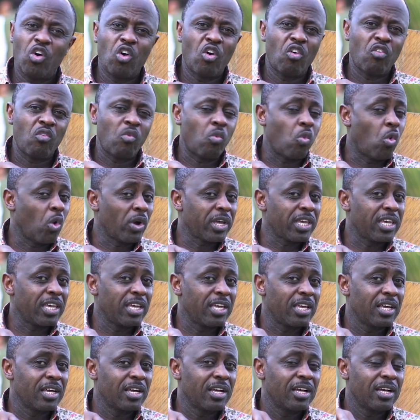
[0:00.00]
of
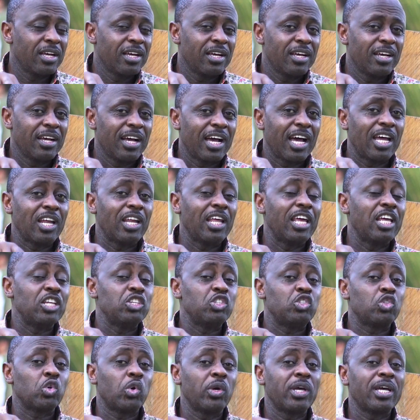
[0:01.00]
walking and
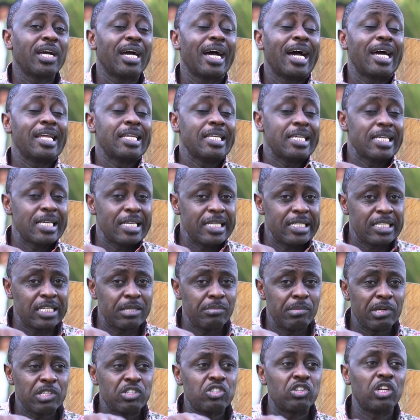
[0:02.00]
enjoying an
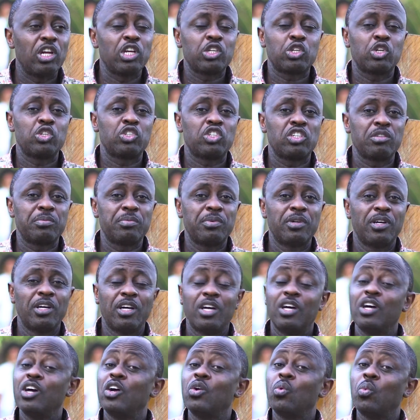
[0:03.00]
intimate relationship
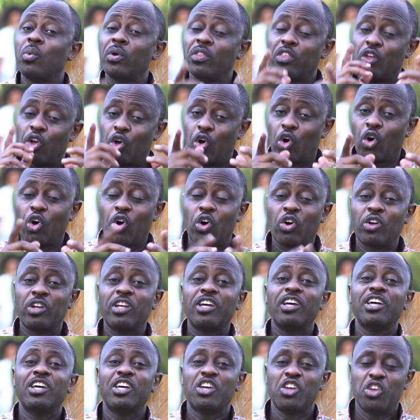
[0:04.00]
with God,
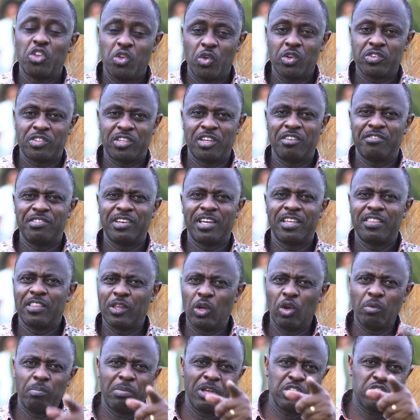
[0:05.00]
your Savior.
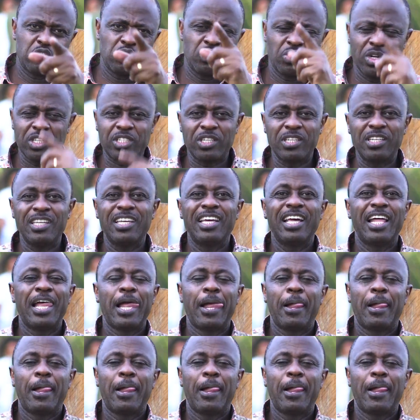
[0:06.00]
The Lord bless you richly.